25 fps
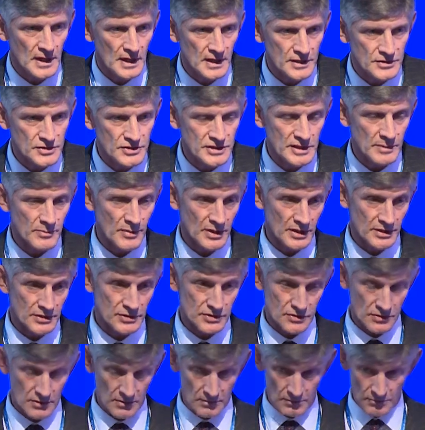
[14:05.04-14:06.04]
uh, stimulus
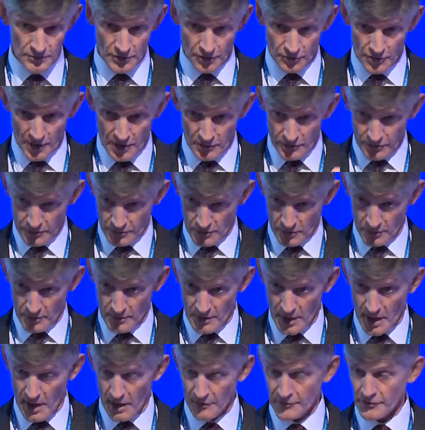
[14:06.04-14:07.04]
to the growth that
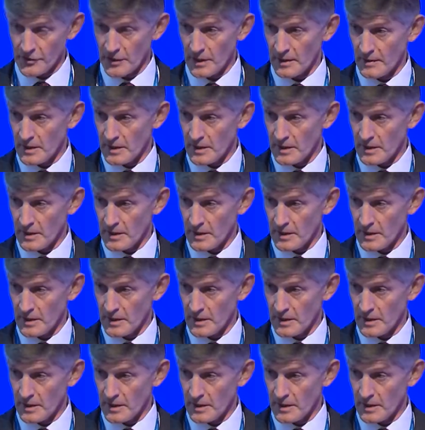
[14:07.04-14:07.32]
we're after